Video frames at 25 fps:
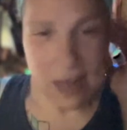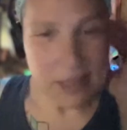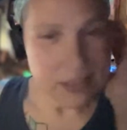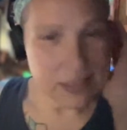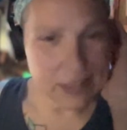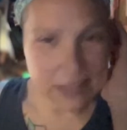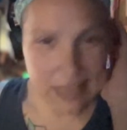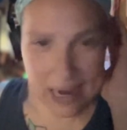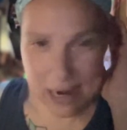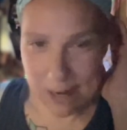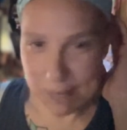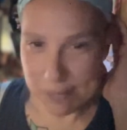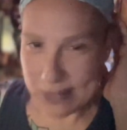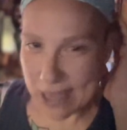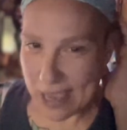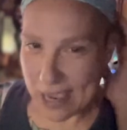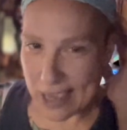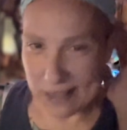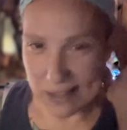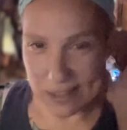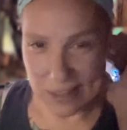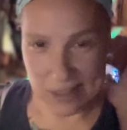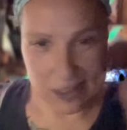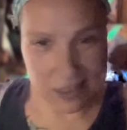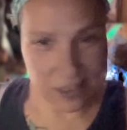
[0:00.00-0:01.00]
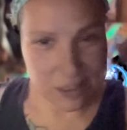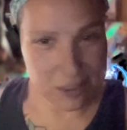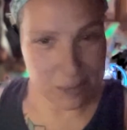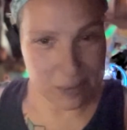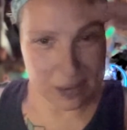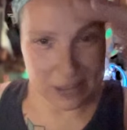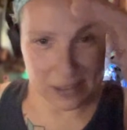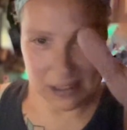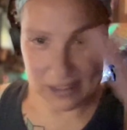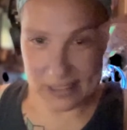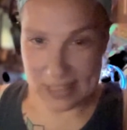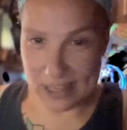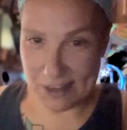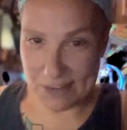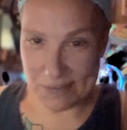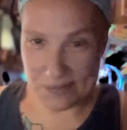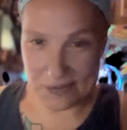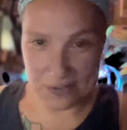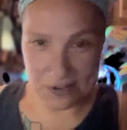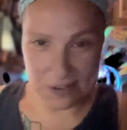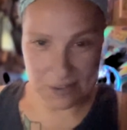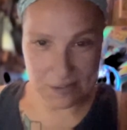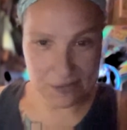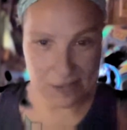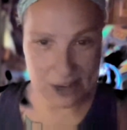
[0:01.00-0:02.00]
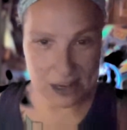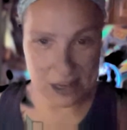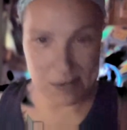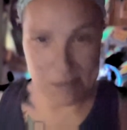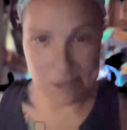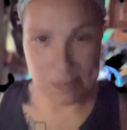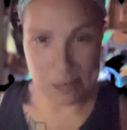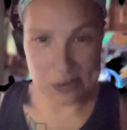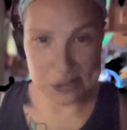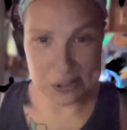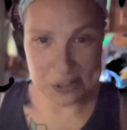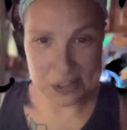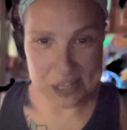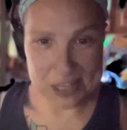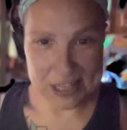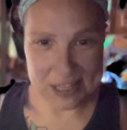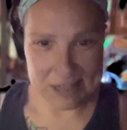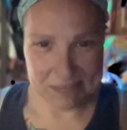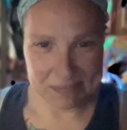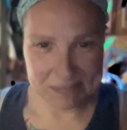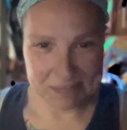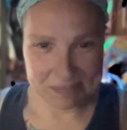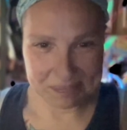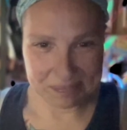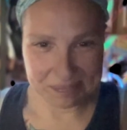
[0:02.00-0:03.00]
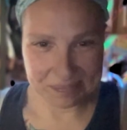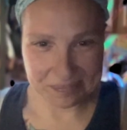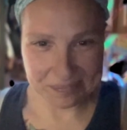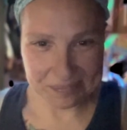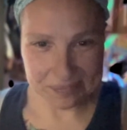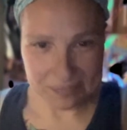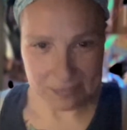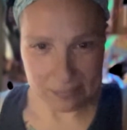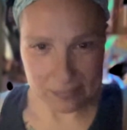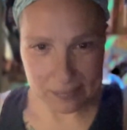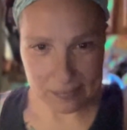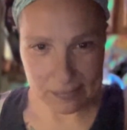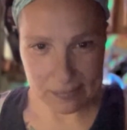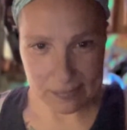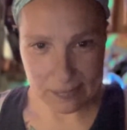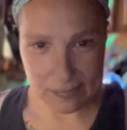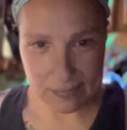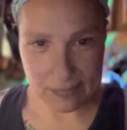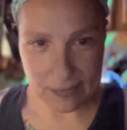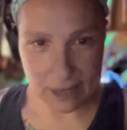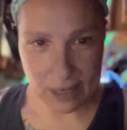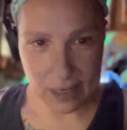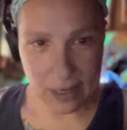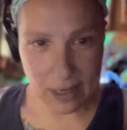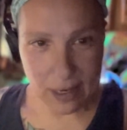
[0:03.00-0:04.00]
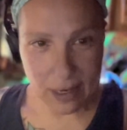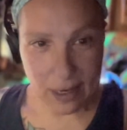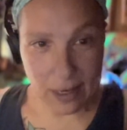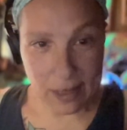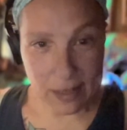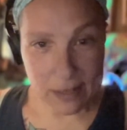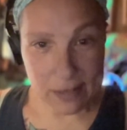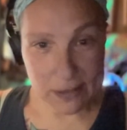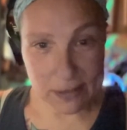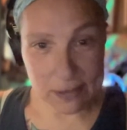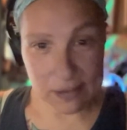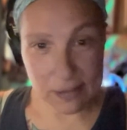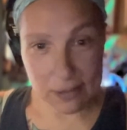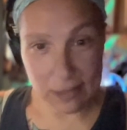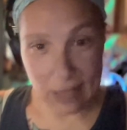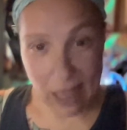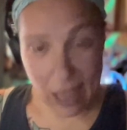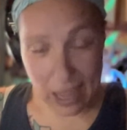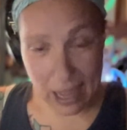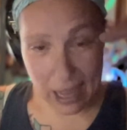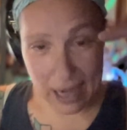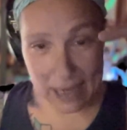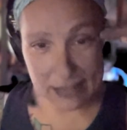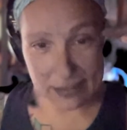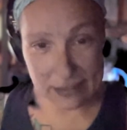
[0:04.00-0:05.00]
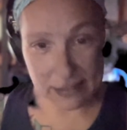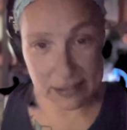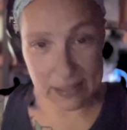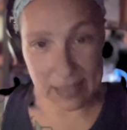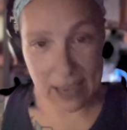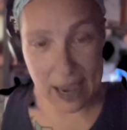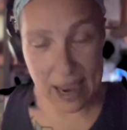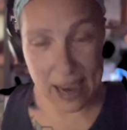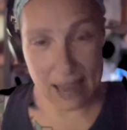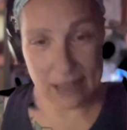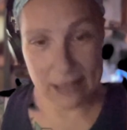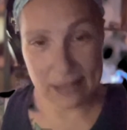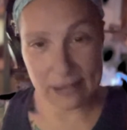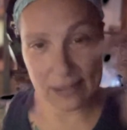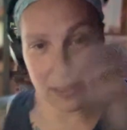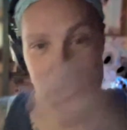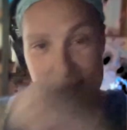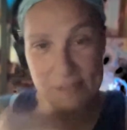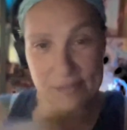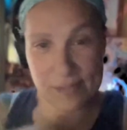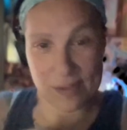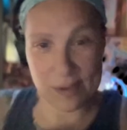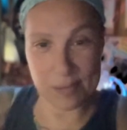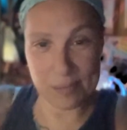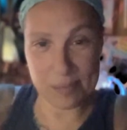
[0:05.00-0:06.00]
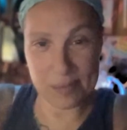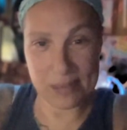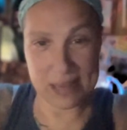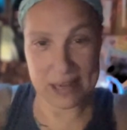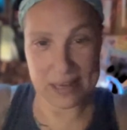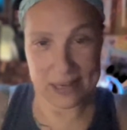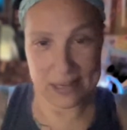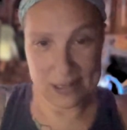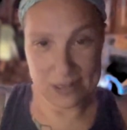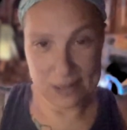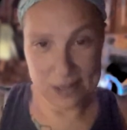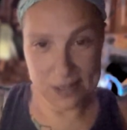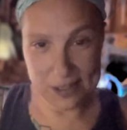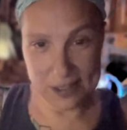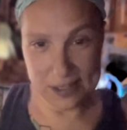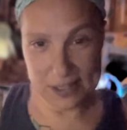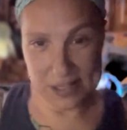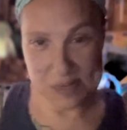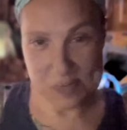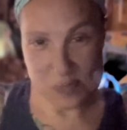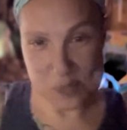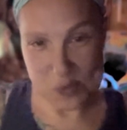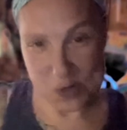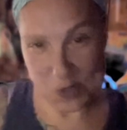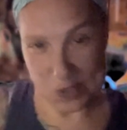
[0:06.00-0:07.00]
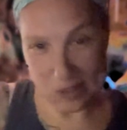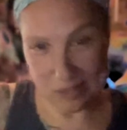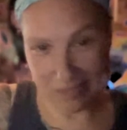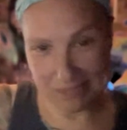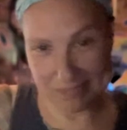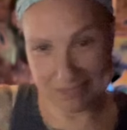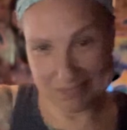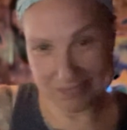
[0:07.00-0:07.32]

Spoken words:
same thing. They're going to be seen for the freaking bullshit. Because lies can't live on planet Earth anymore.